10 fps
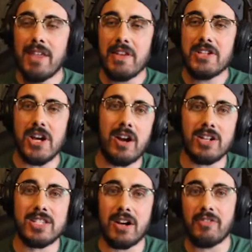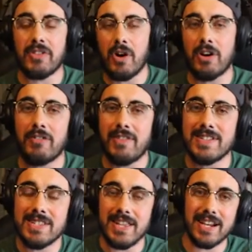Then share our stuff with all your
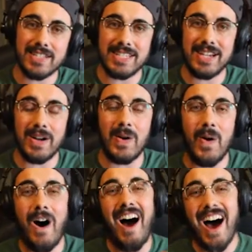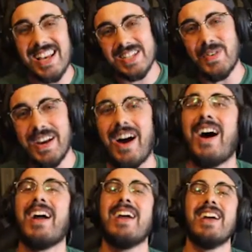friends so they can see how awesome we
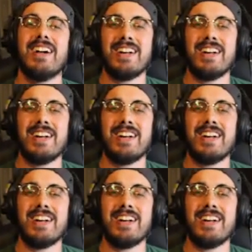are.